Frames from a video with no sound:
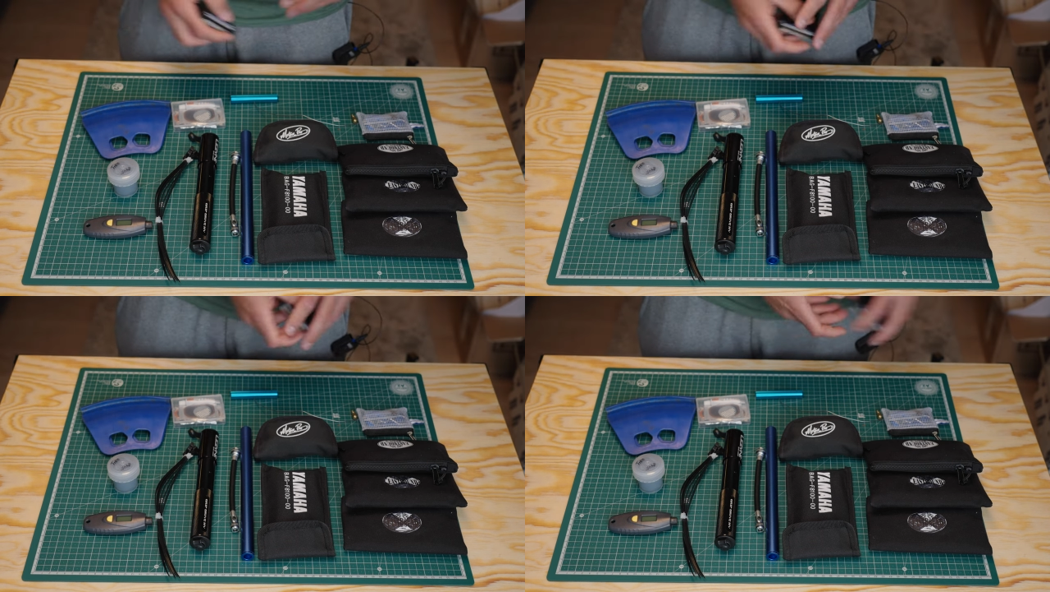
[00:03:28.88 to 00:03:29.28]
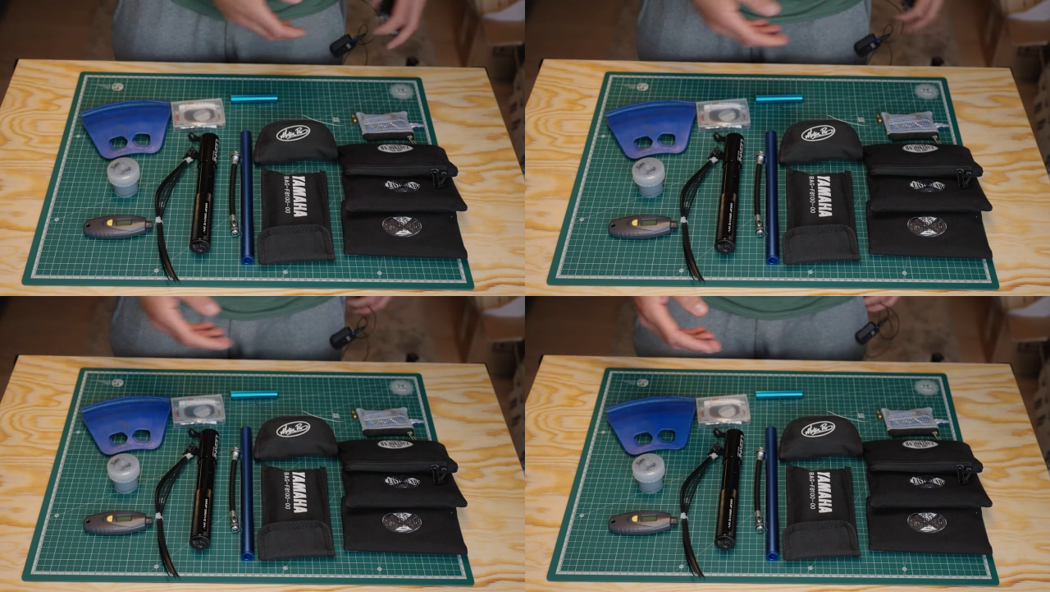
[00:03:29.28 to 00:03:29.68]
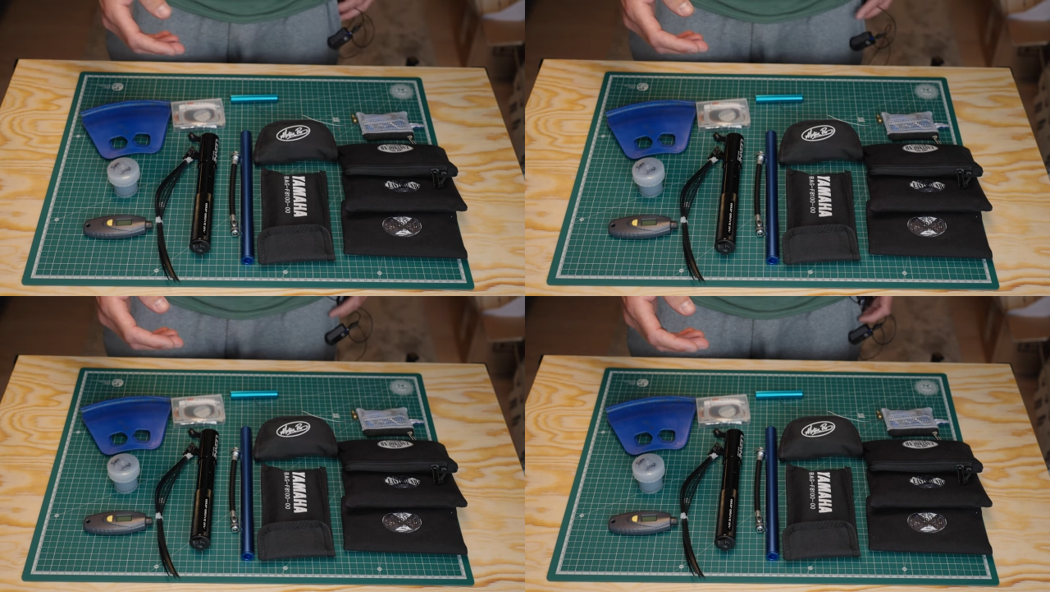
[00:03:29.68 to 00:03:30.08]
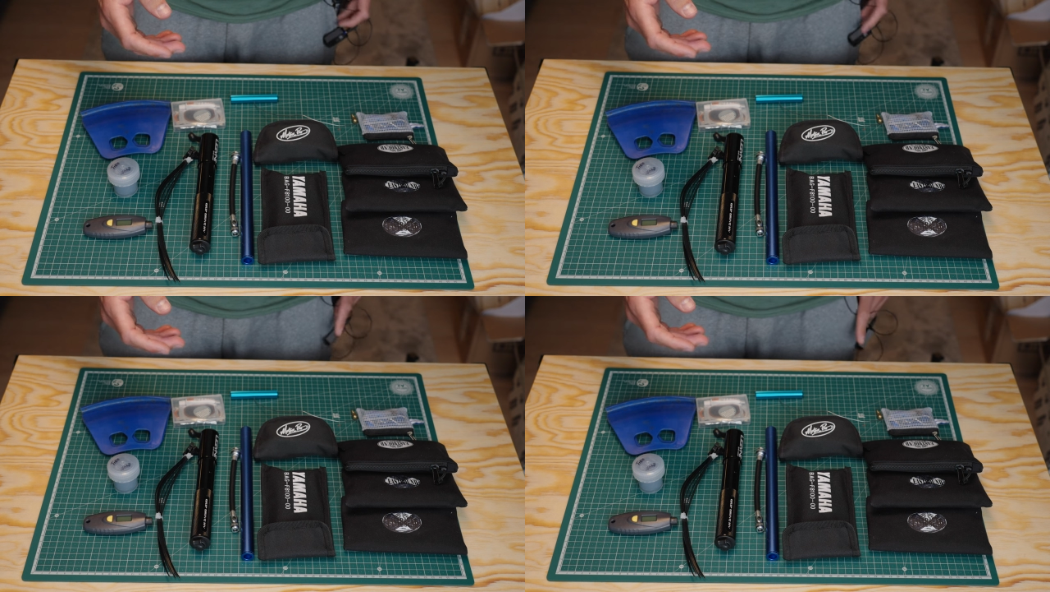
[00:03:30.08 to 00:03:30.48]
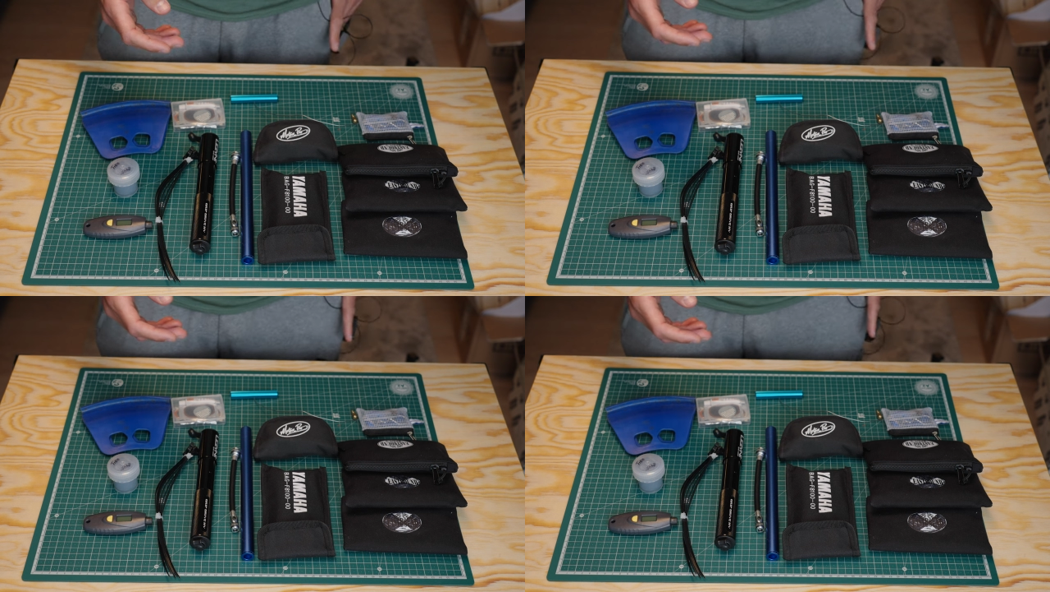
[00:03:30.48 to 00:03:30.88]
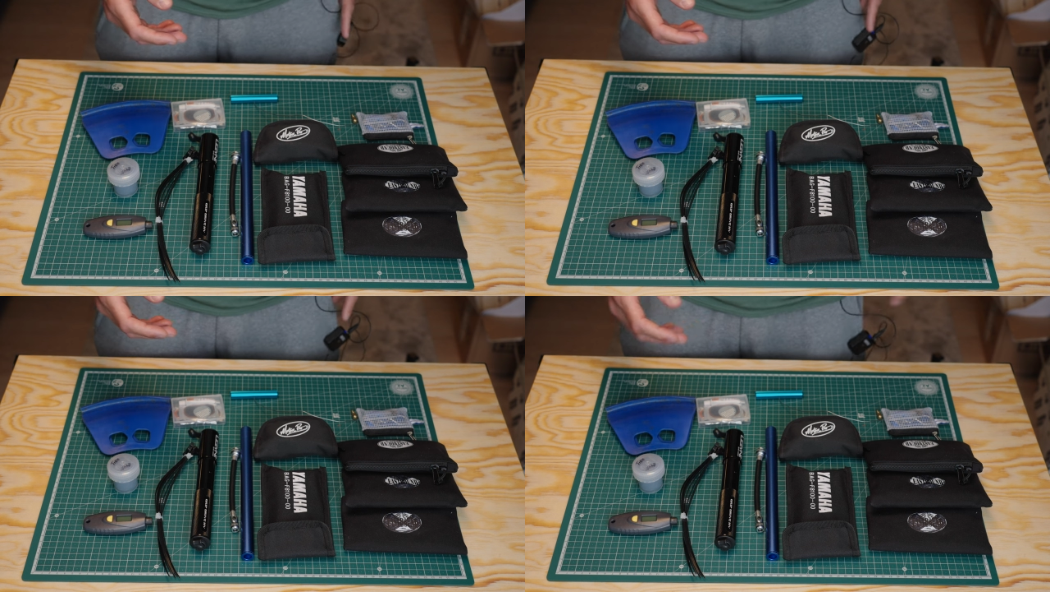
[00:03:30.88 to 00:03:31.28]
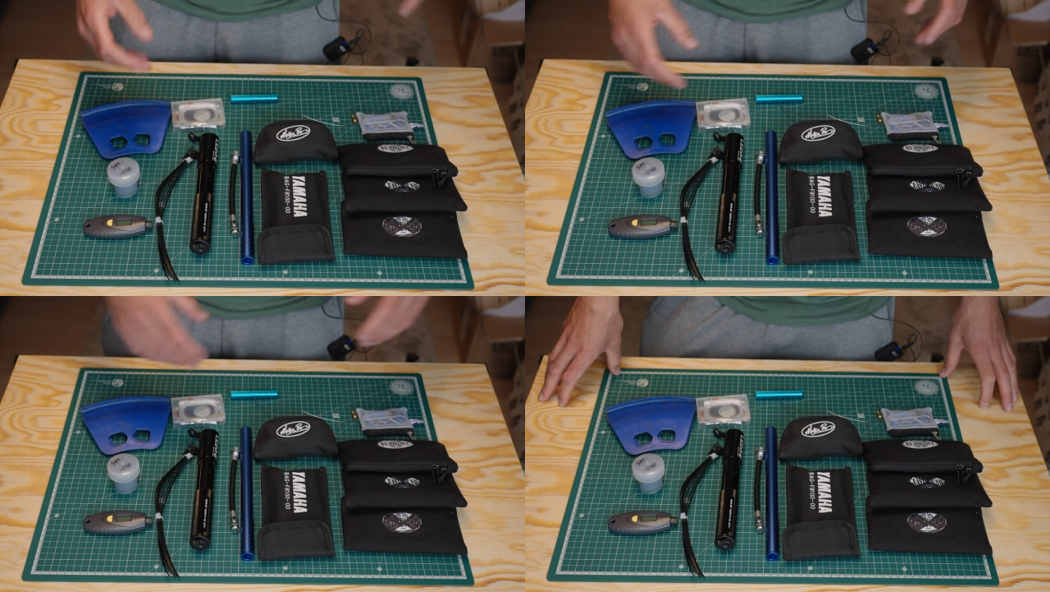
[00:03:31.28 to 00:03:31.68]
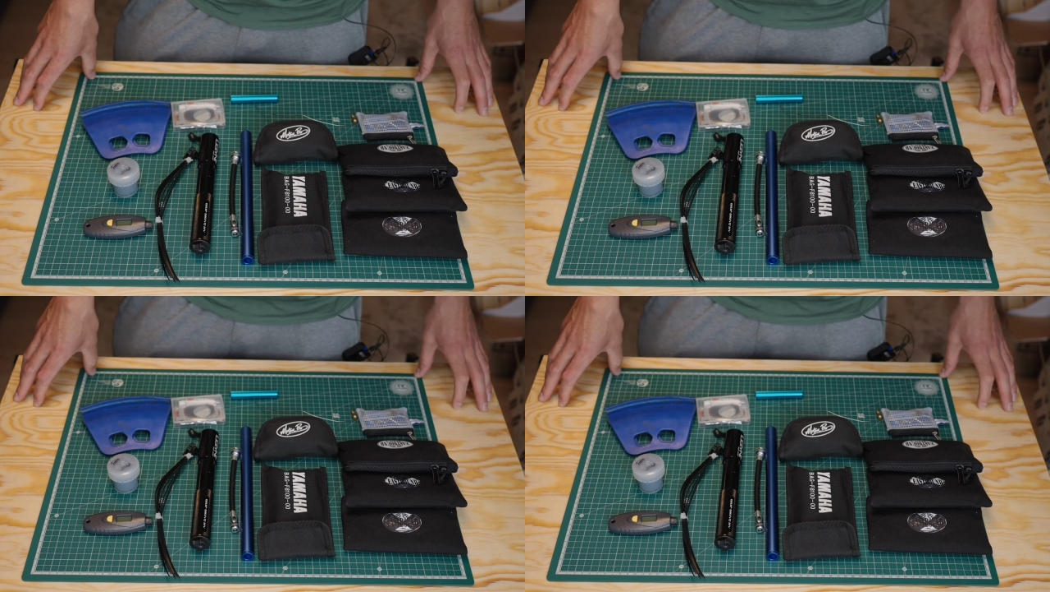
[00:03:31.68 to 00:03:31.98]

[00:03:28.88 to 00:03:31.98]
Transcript: (no speaker visible)